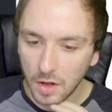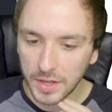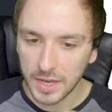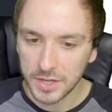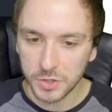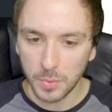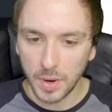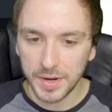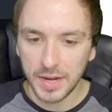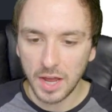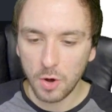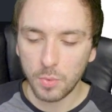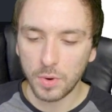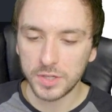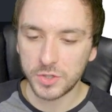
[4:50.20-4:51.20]
Okay, so right
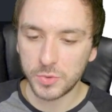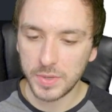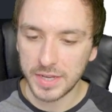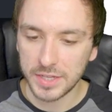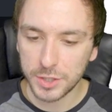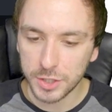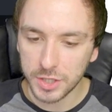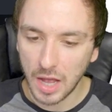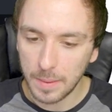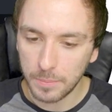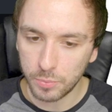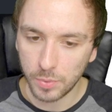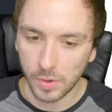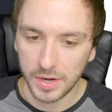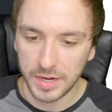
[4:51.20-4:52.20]
now, once we hit
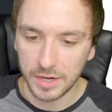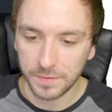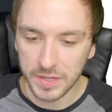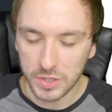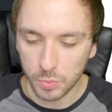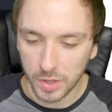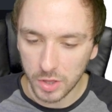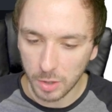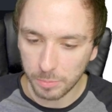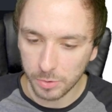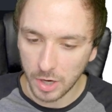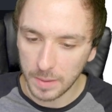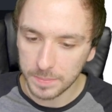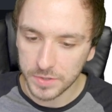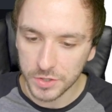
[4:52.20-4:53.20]
stop right here, this window
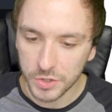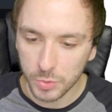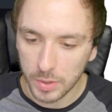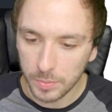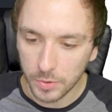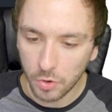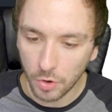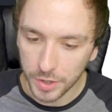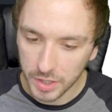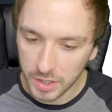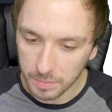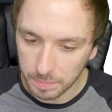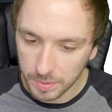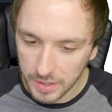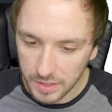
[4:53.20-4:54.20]
prompts screen recording
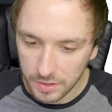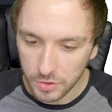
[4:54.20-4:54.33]
complete.